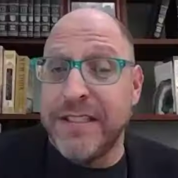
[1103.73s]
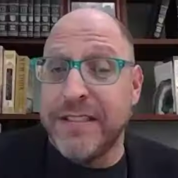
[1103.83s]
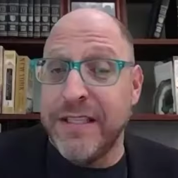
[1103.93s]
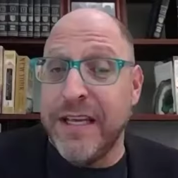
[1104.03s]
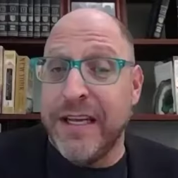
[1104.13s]
It's
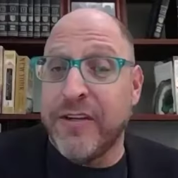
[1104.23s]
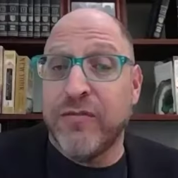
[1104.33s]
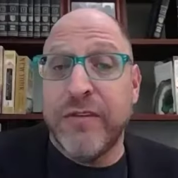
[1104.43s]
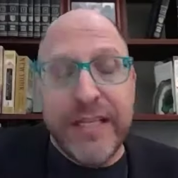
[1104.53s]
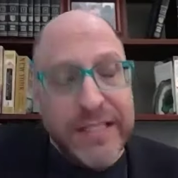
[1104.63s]
like
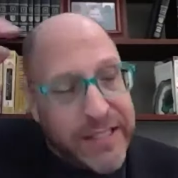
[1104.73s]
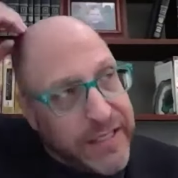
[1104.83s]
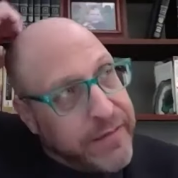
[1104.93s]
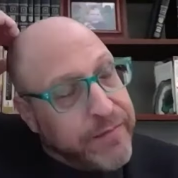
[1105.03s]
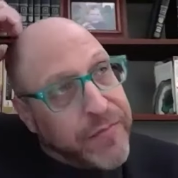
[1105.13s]

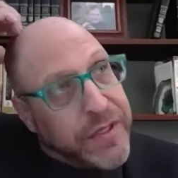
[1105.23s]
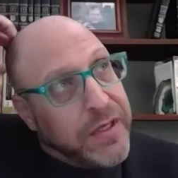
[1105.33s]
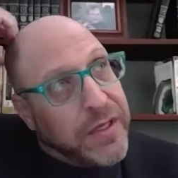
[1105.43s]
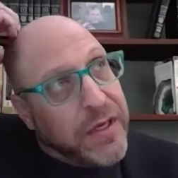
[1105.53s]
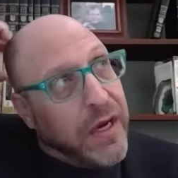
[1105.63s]
crazy.
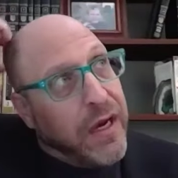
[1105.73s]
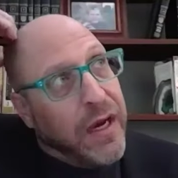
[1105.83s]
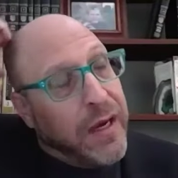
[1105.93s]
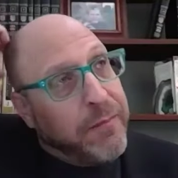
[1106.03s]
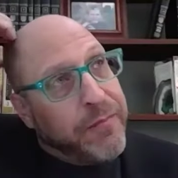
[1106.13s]

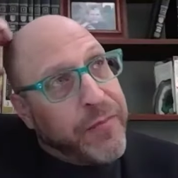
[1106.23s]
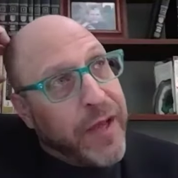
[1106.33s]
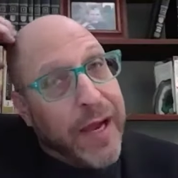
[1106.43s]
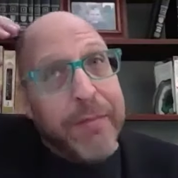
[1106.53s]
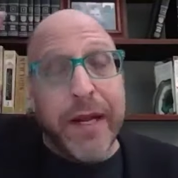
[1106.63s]
I'm
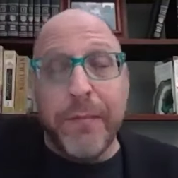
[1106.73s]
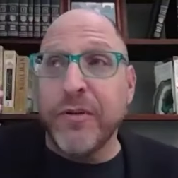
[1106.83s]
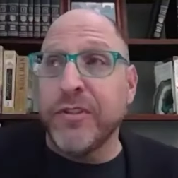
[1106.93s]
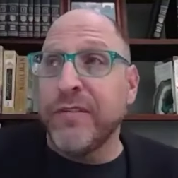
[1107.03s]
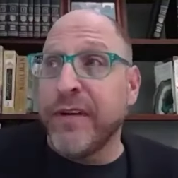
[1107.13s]
not a
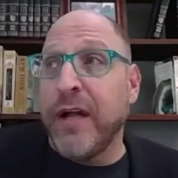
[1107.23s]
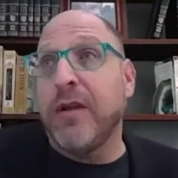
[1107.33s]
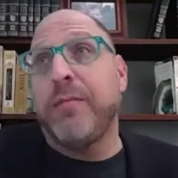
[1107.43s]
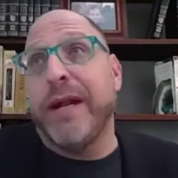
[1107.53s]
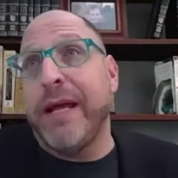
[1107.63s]
person of
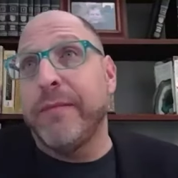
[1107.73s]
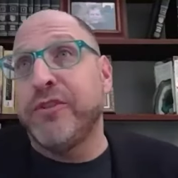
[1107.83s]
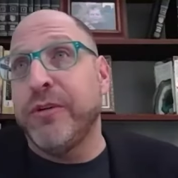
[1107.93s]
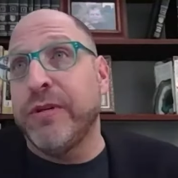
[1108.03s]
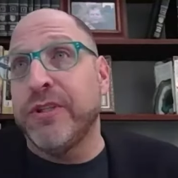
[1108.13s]
color, but I am
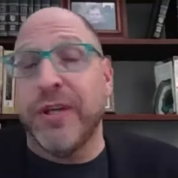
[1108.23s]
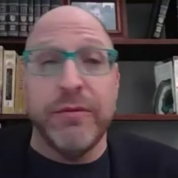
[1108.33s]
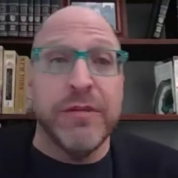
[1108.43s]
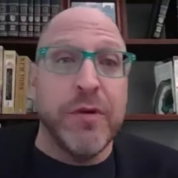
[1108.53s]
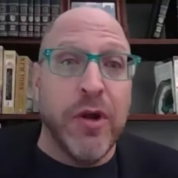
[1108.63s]
Jewish. I
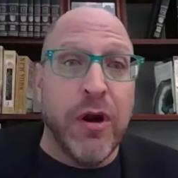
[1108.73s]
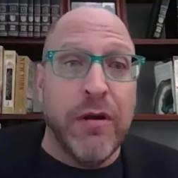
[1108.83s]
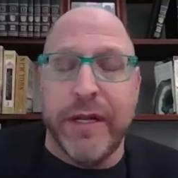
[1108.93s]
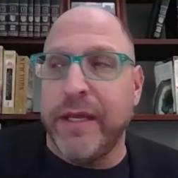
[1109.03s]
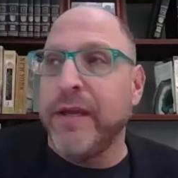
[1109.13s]
was a
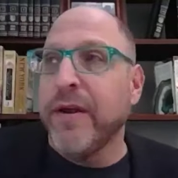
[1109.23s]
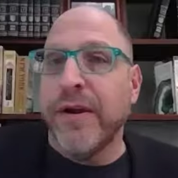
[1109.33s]
minority.